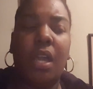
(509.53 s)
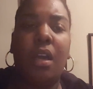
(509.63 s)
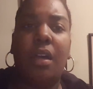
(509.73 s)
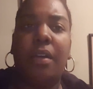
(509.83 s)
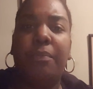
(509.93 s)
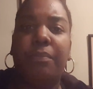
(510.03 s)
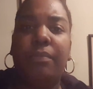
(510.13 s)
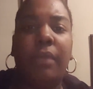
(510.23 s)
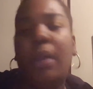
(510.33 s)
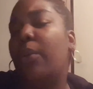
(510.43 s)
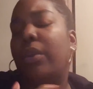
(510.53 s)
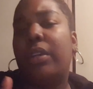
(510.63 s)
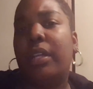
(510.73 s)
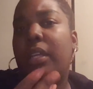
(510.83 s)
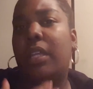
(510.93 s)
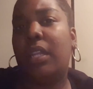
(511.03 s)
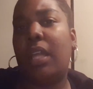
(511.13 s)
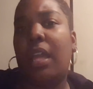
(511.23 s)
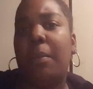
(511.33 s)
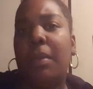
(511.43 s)
I ordered it and it
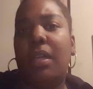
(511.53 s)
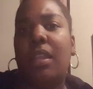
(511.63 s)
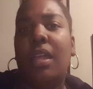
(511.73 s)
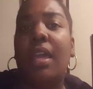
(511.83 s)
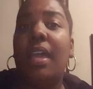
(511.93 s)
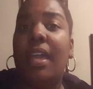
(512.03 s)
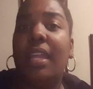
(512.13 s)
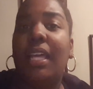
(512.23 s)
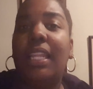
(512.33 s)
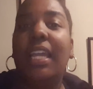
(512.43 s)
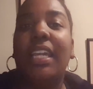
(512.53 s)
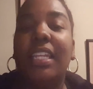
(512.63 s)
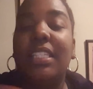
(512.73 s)
came in, and I like it.